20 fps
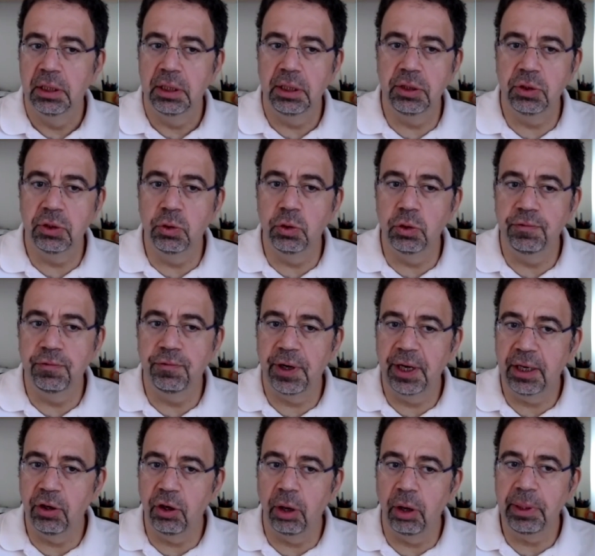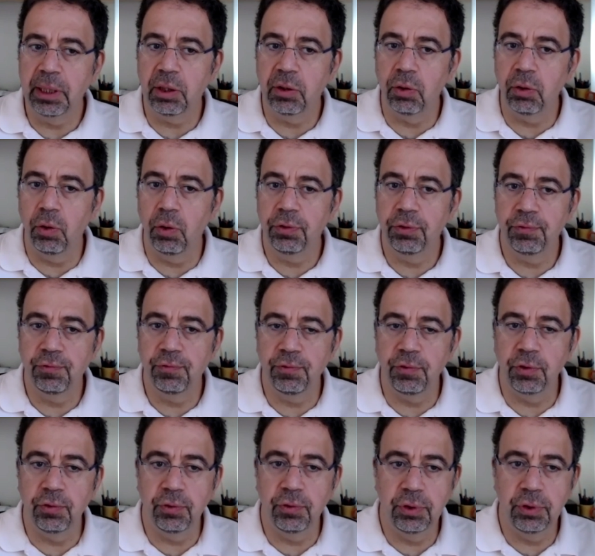is good for economic growth,
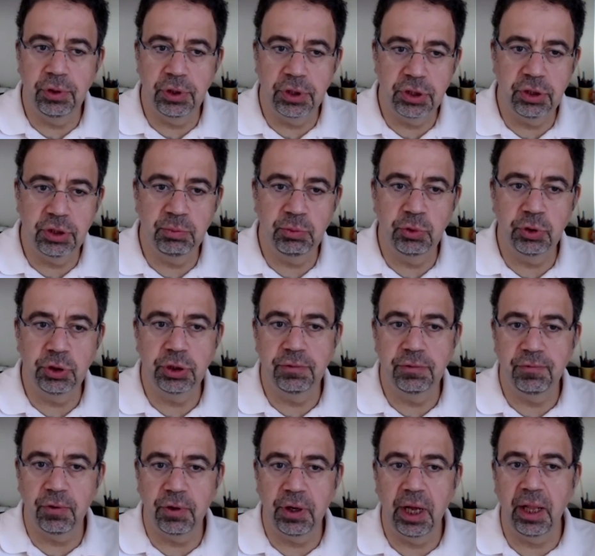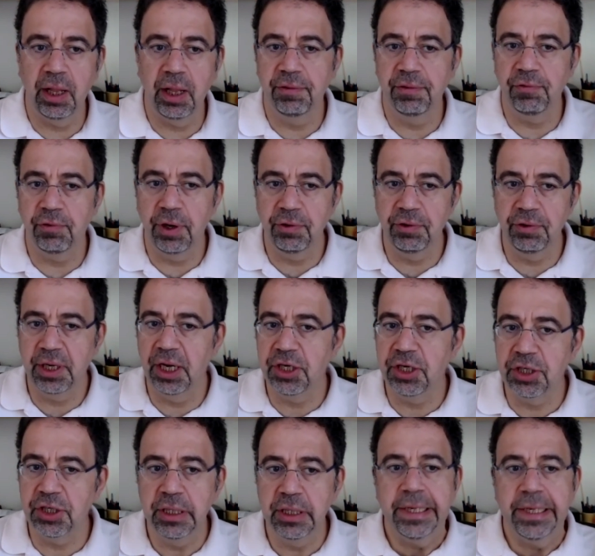for distribution, for health, for
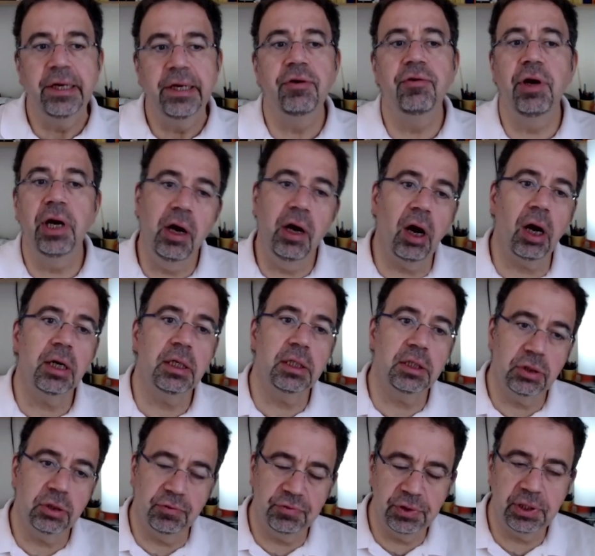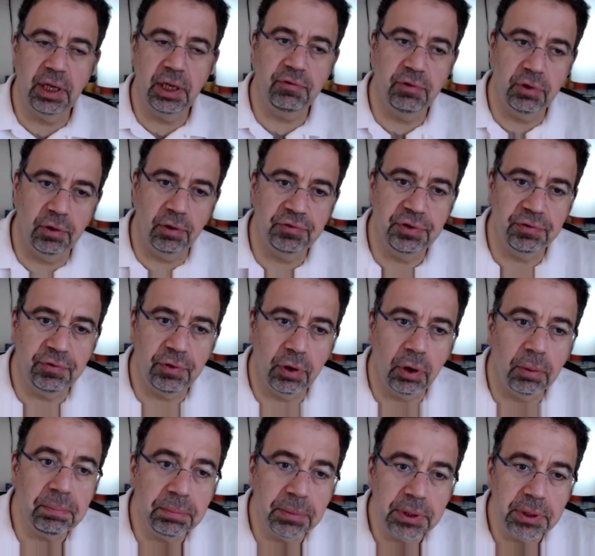education, regardless of the level of
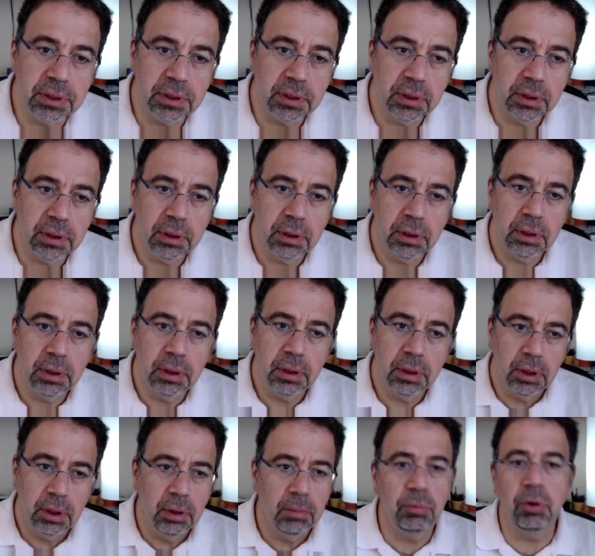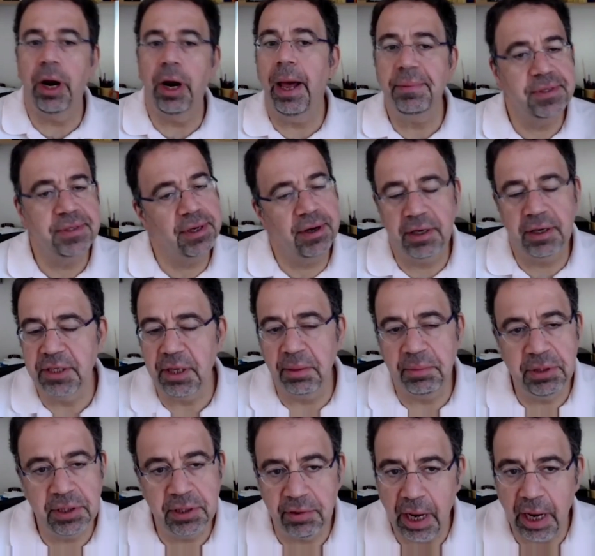development. Perhaps there are some
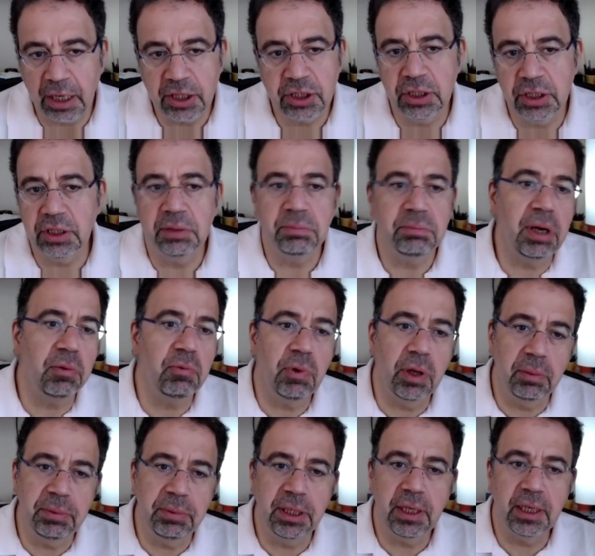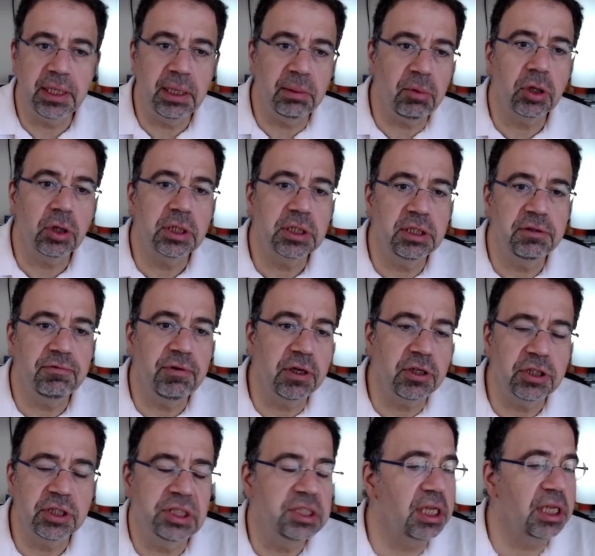interactions. It might well be that democracy
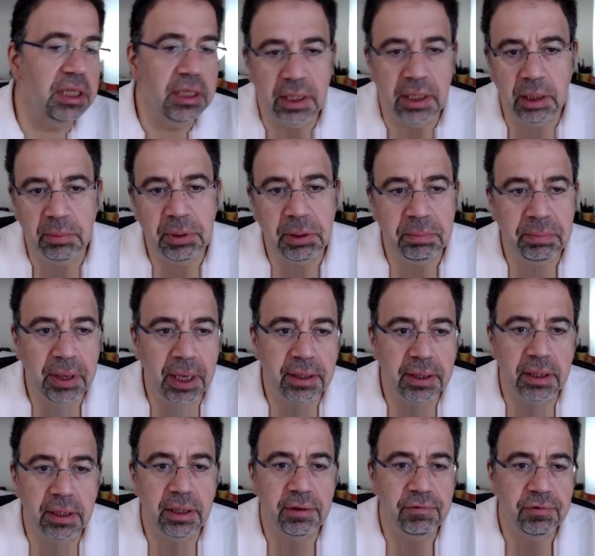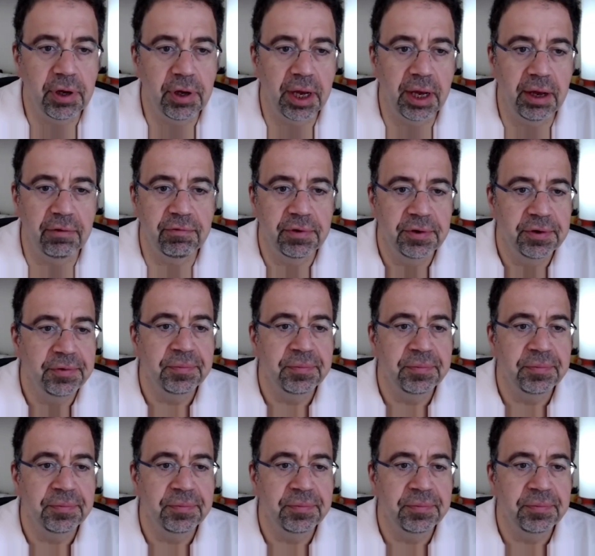functions a little bit better if you have